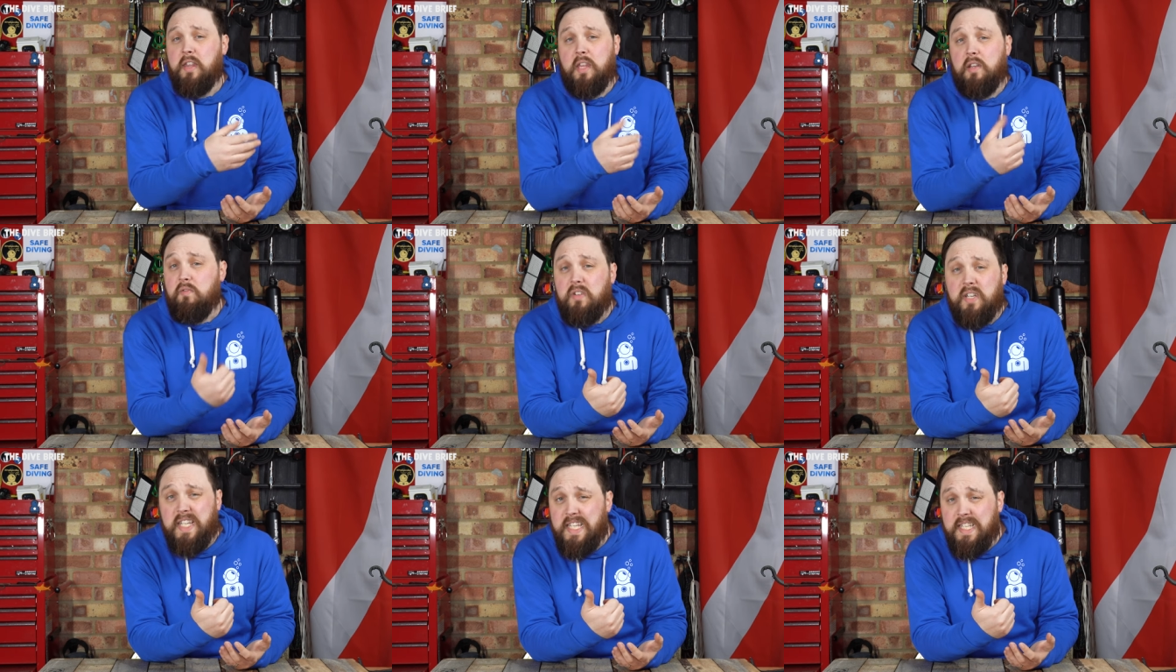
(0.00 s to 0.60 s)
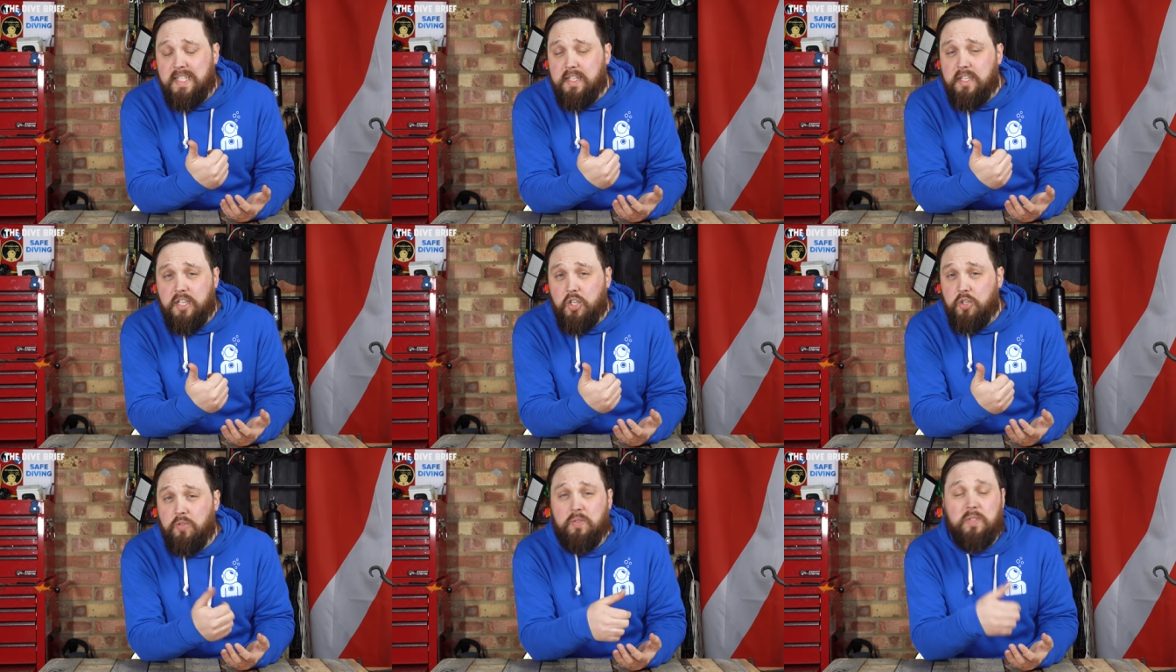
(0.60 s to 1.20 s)
they're really easy to
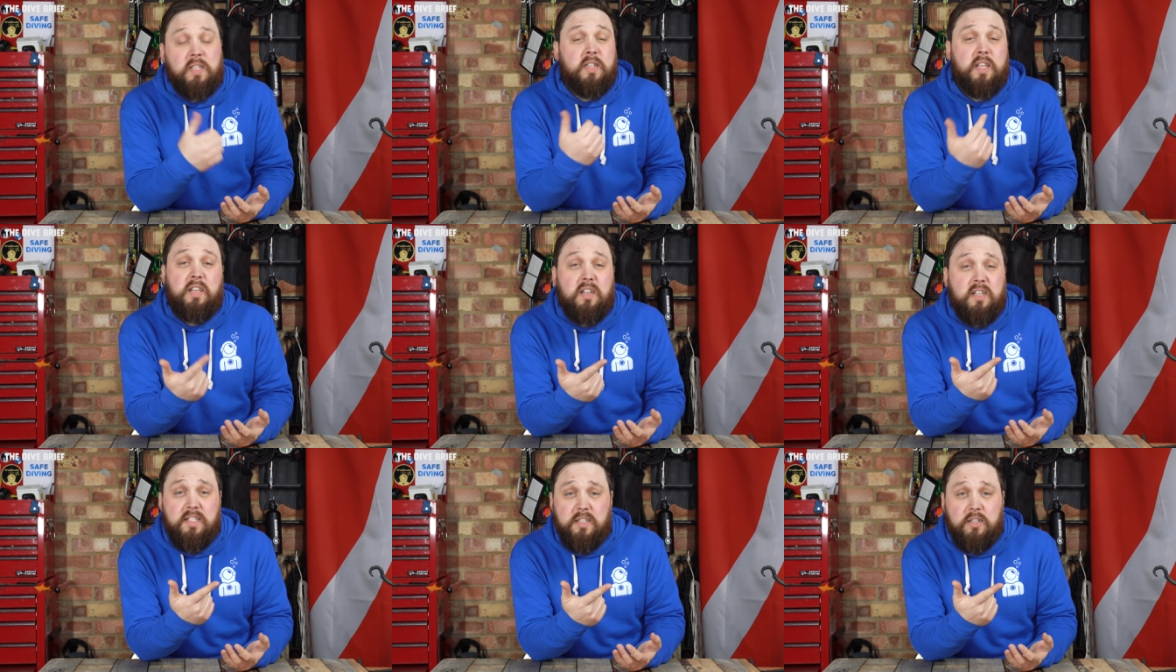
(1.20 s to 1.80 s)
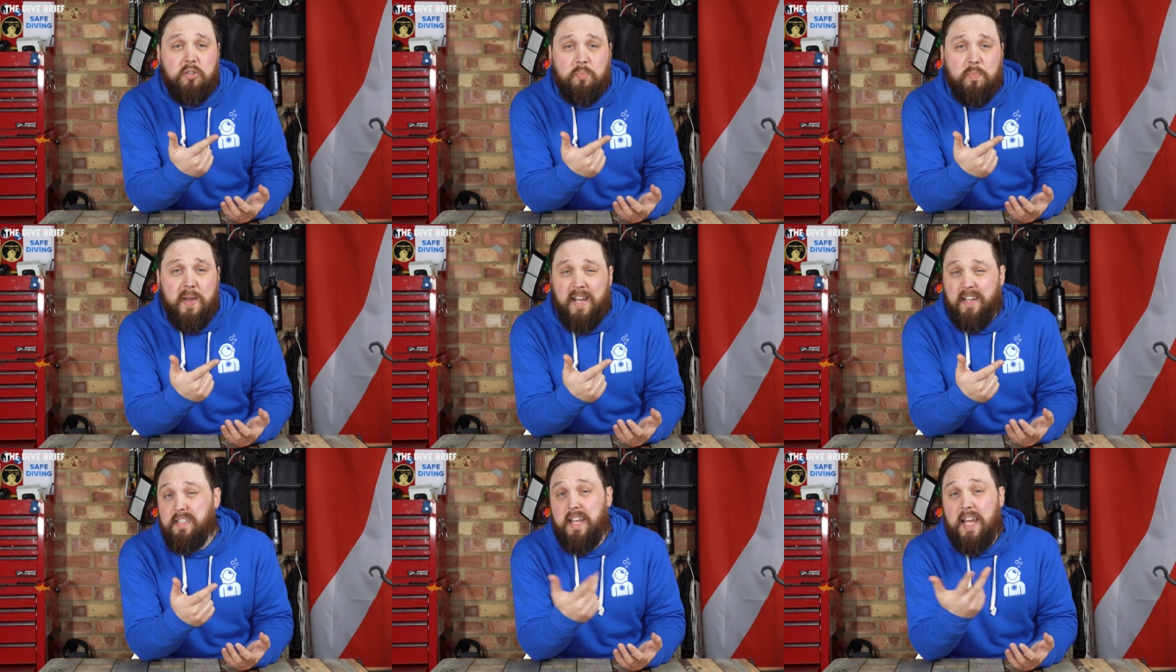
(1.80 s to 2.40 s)
use, they're nice and
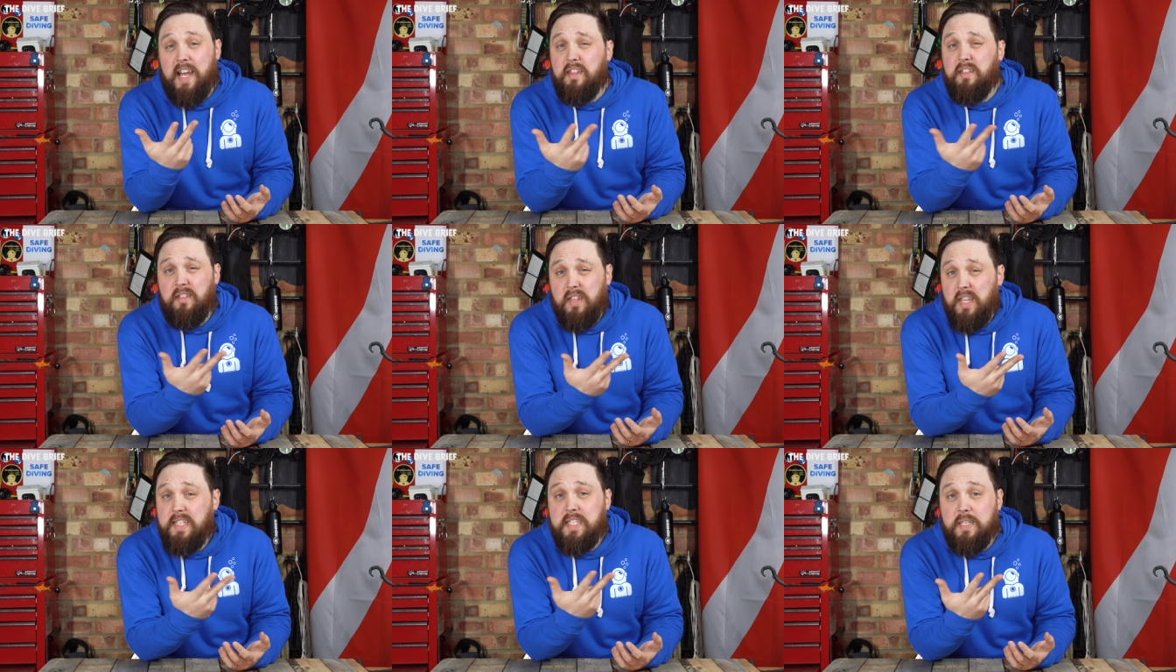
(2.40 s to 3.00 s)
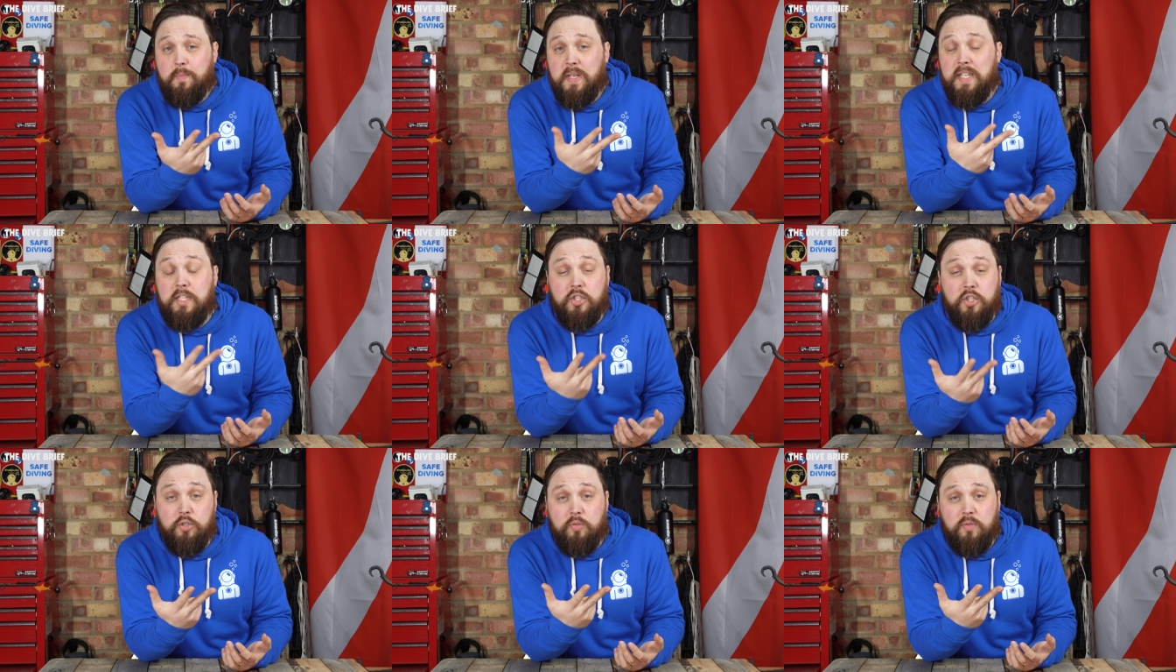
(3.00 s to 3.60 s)
compact, and they simply
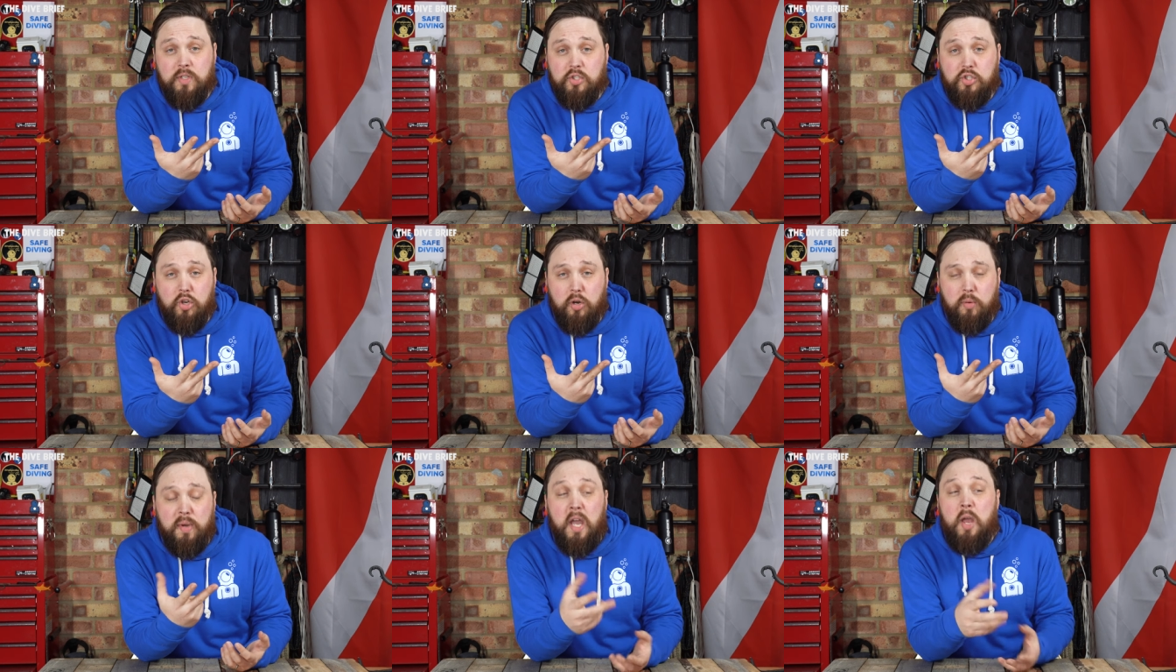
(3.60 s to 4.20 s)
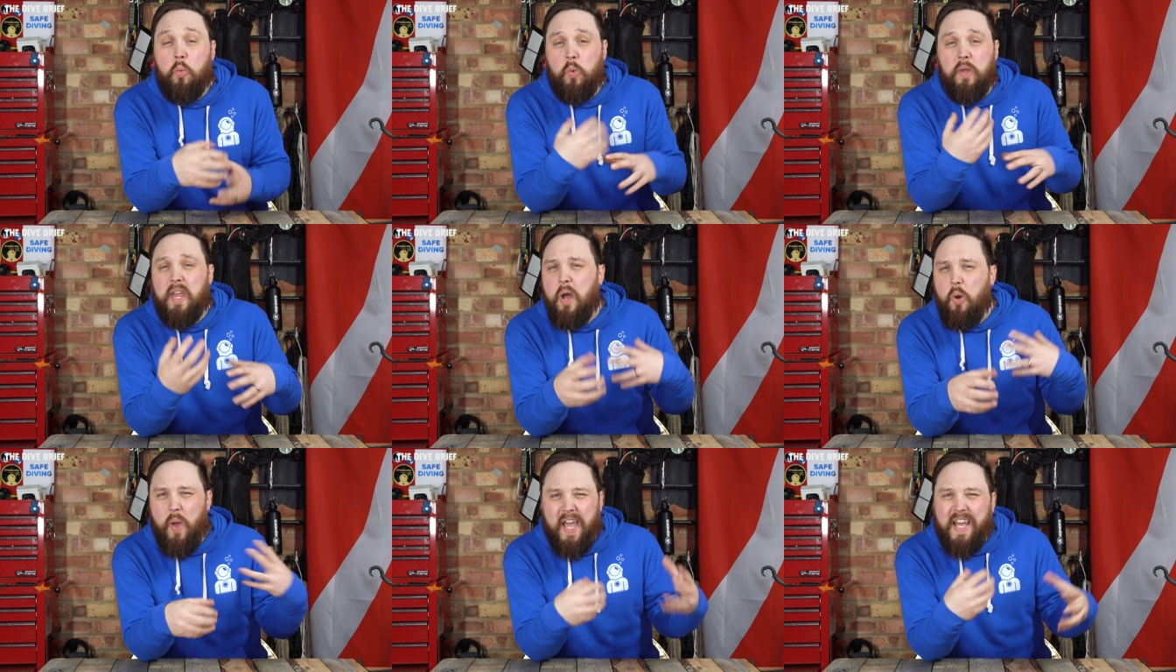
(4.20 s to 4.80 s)
do the job
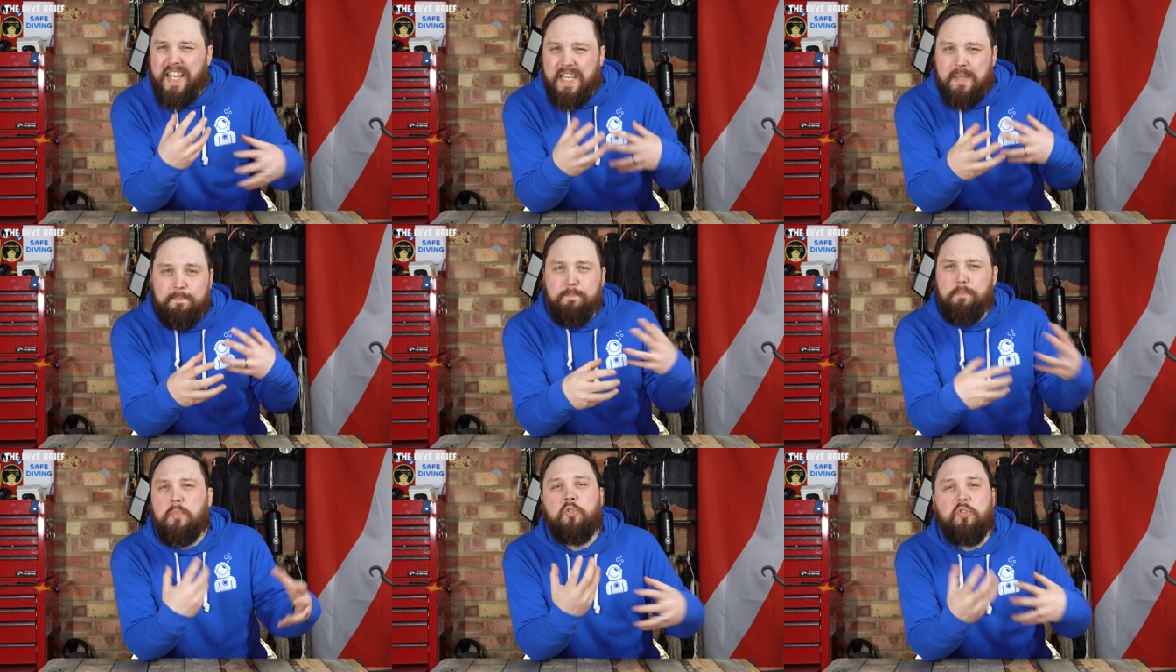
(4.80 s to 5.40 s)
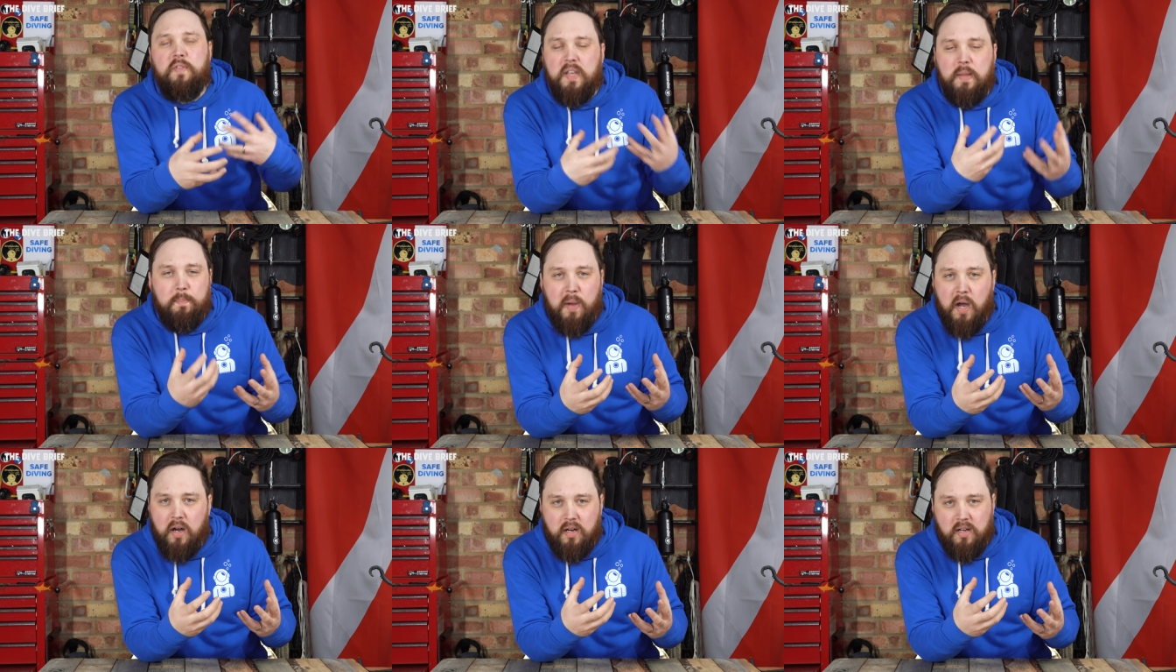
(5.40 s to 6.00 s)
without any moving
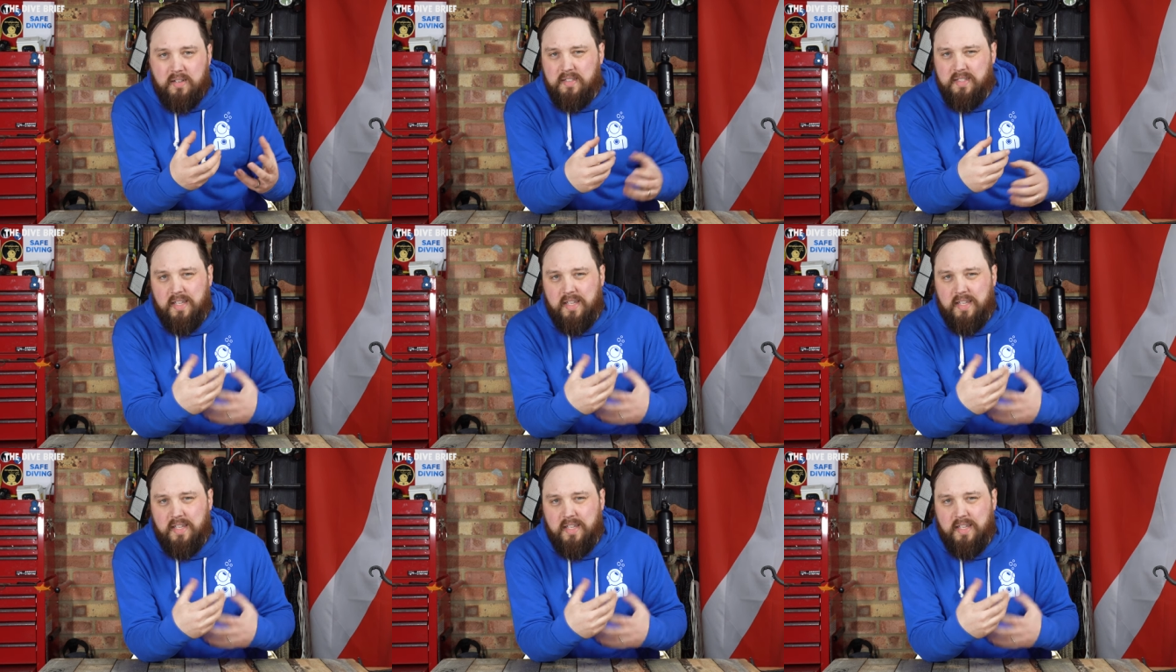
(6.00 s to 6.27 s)
parts.